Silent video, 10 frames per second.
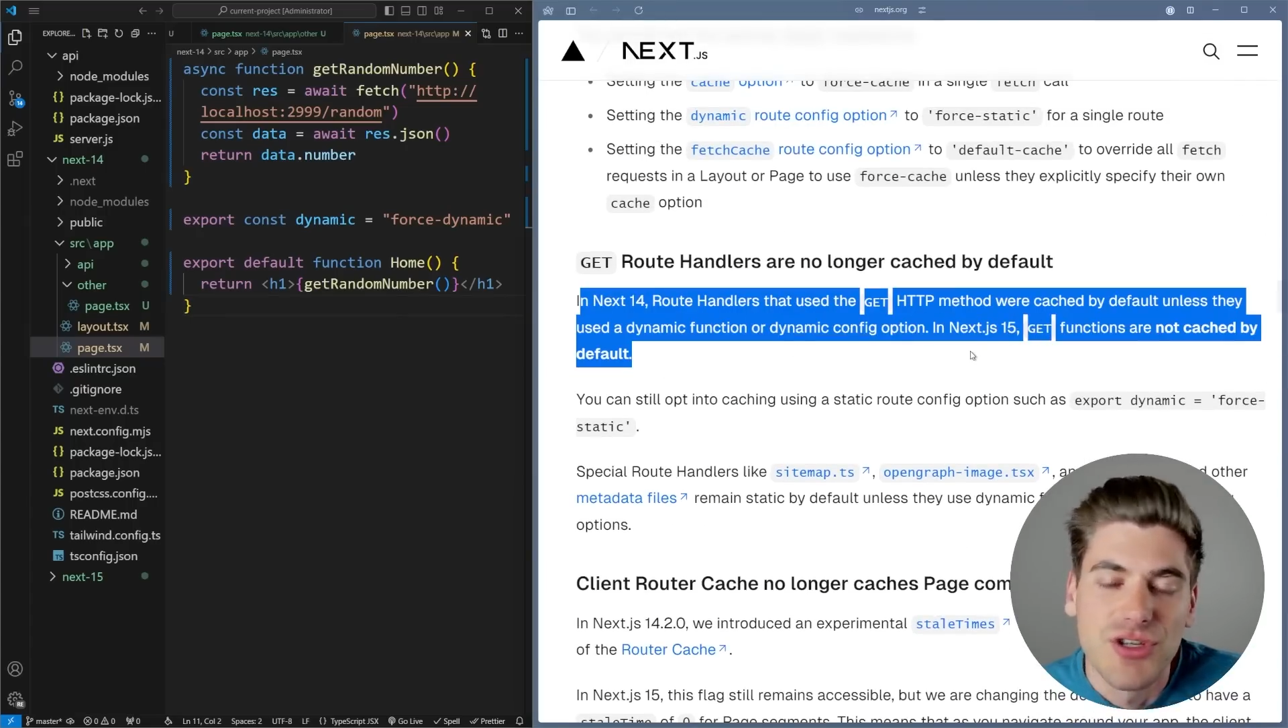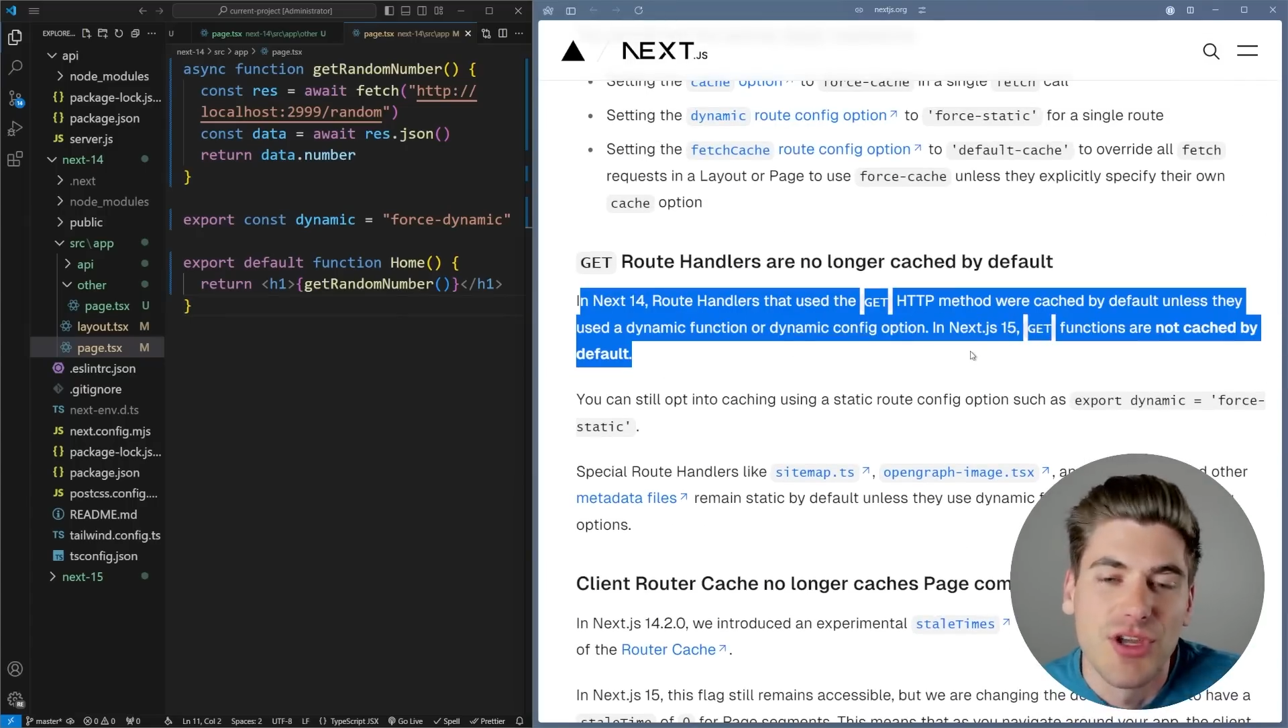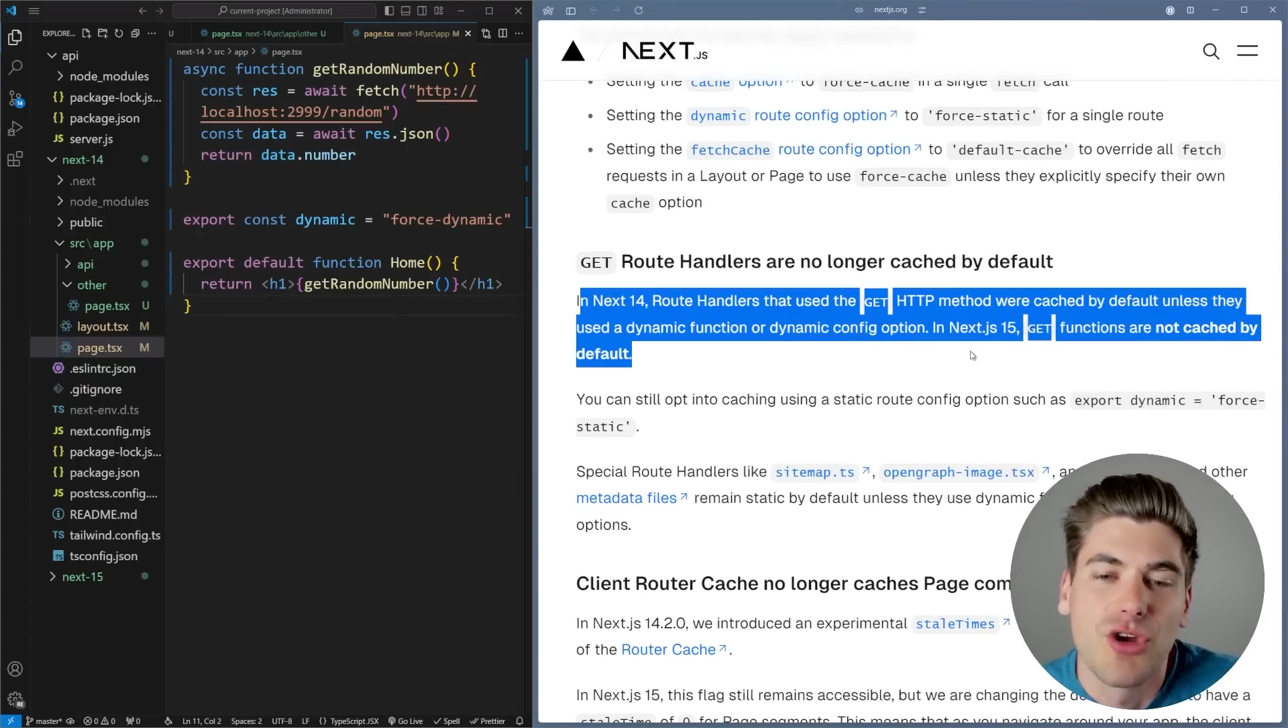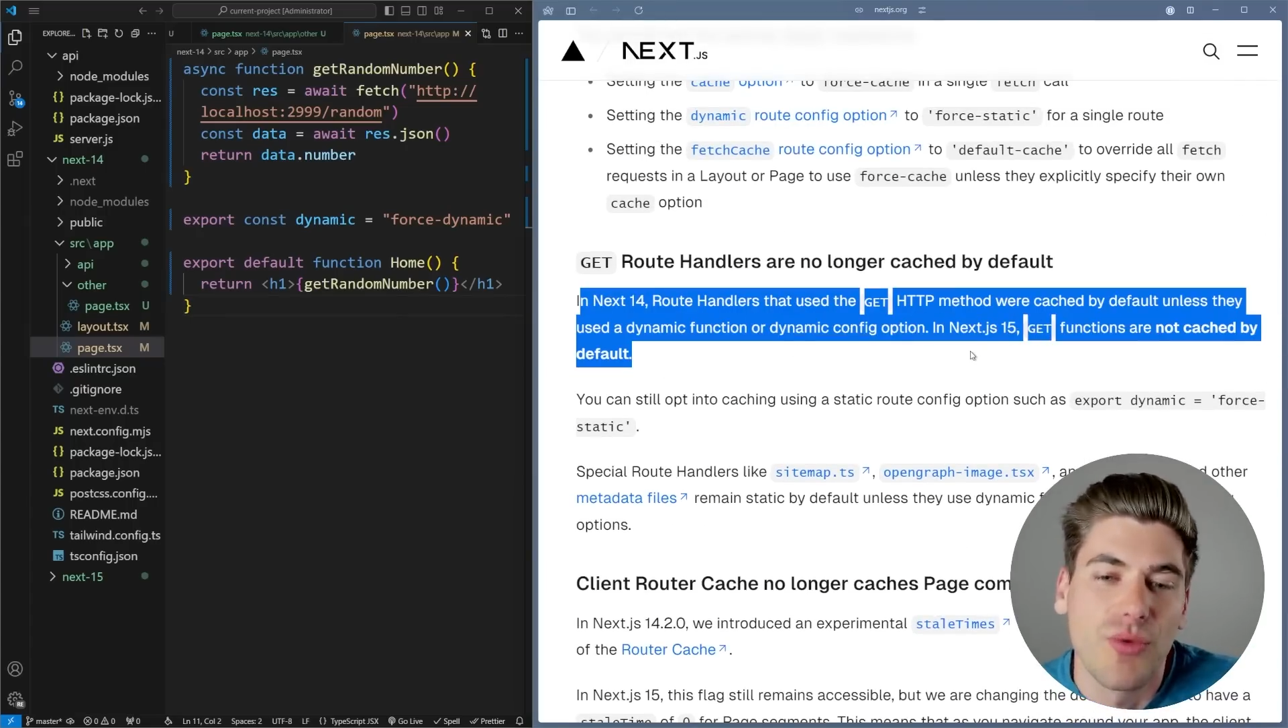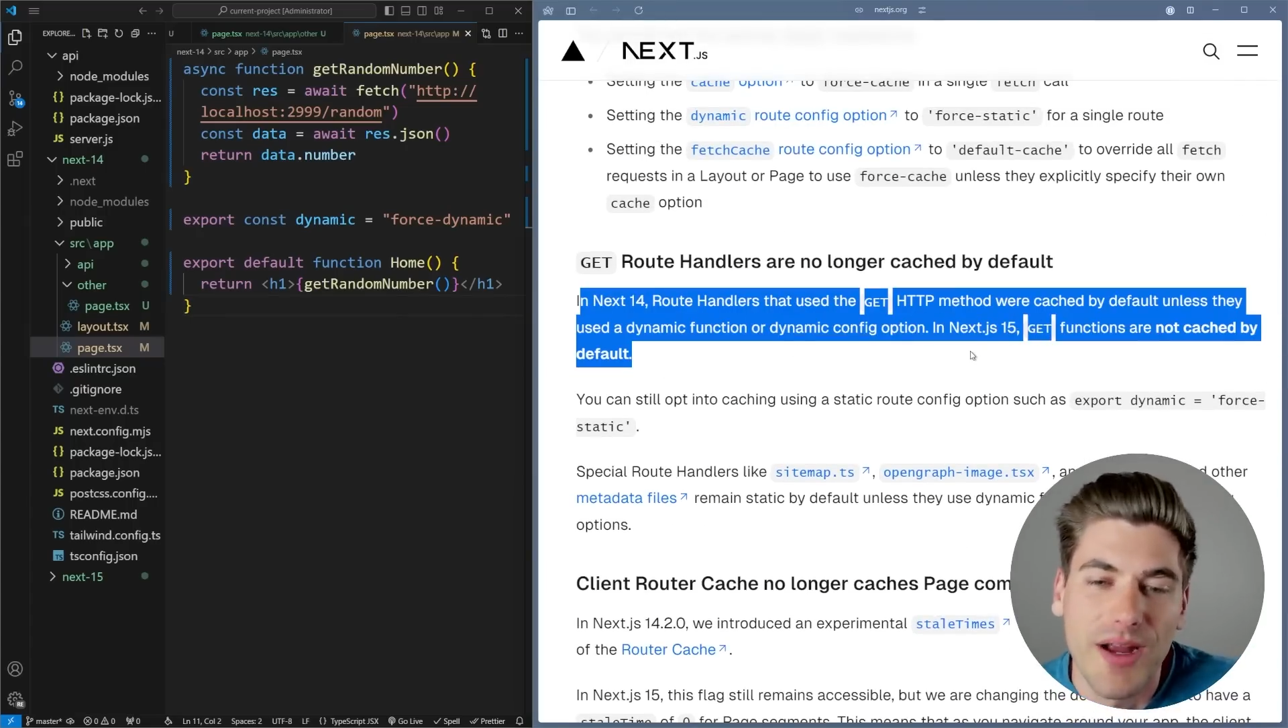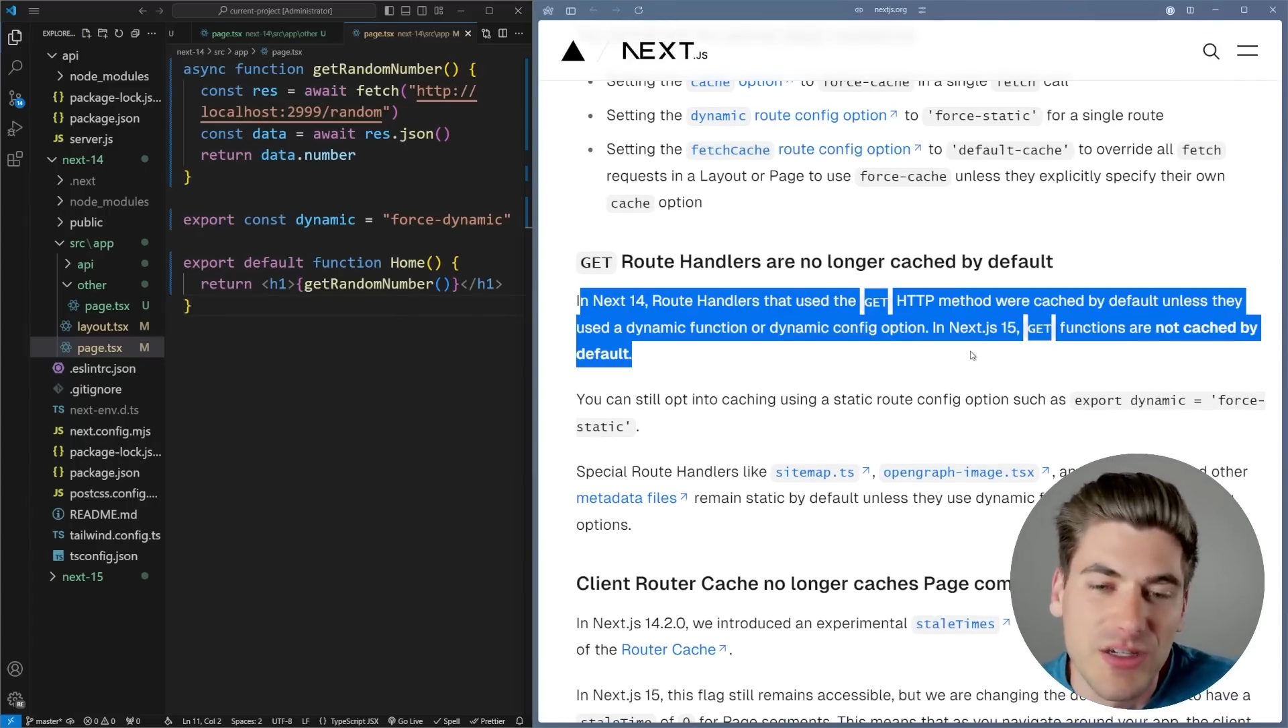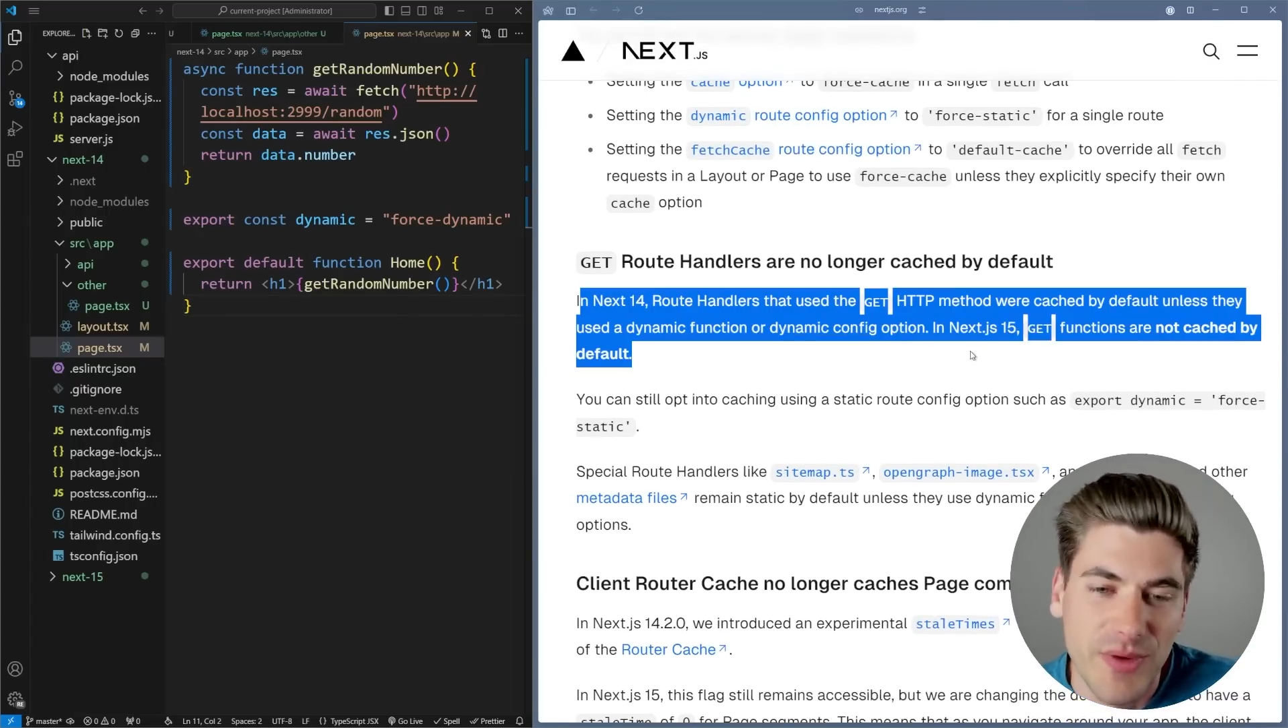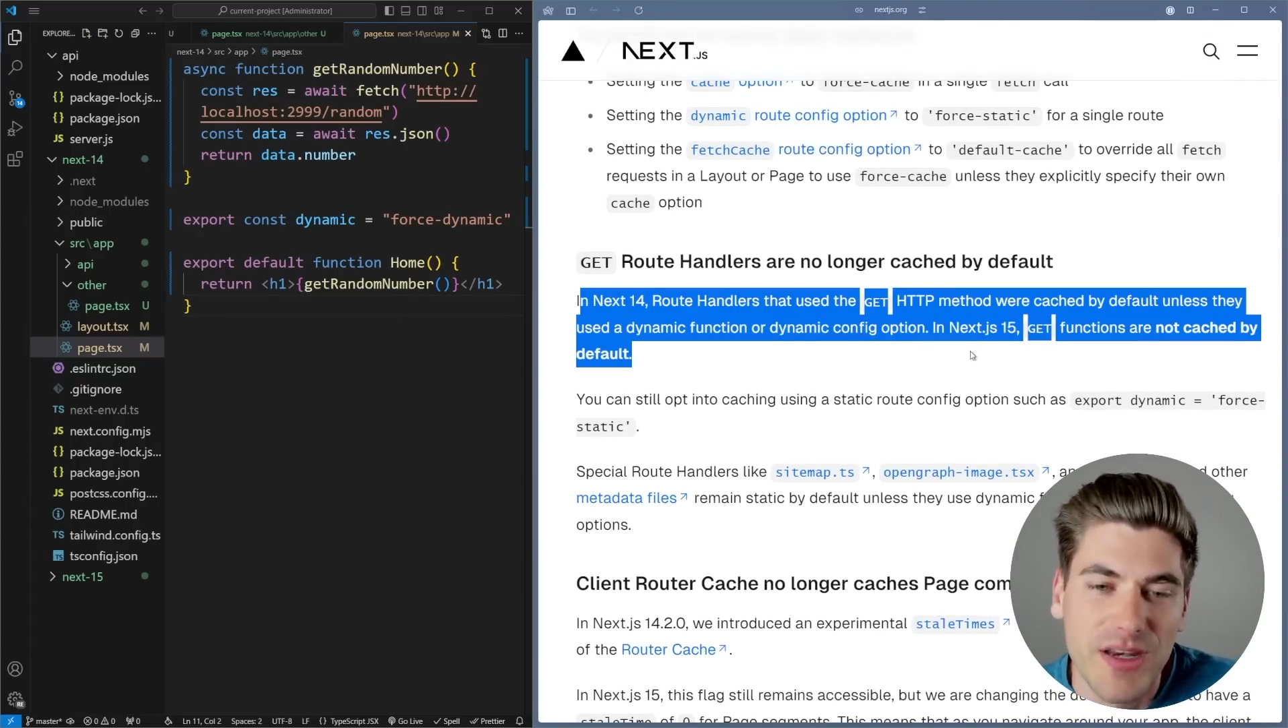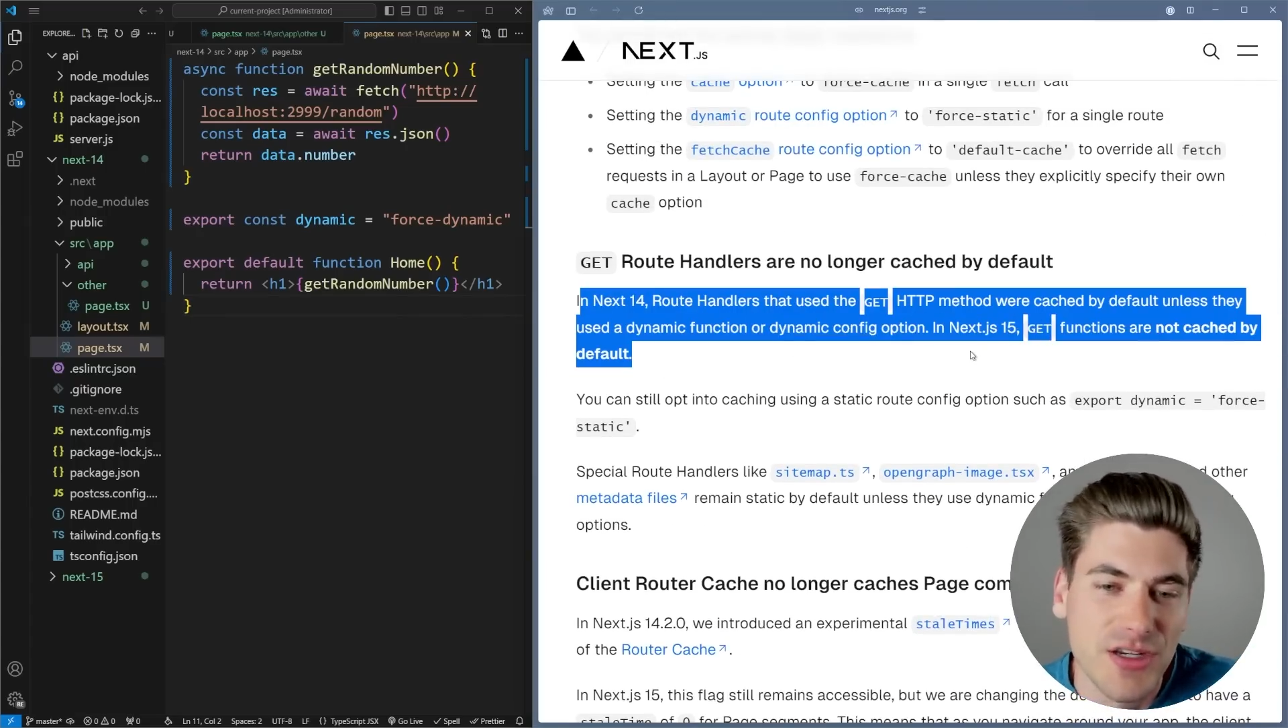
the correct way to